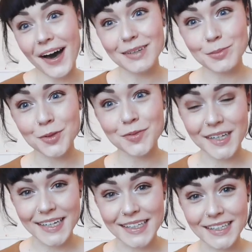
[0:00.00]
I moved
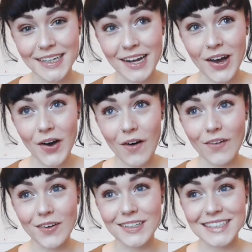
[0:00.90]
in
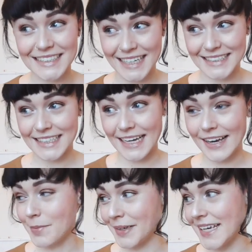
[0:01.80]
on Saturday.
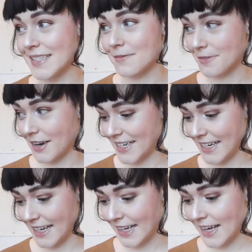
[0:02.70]
I got my keys on
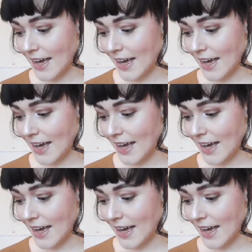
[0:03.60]
Friday.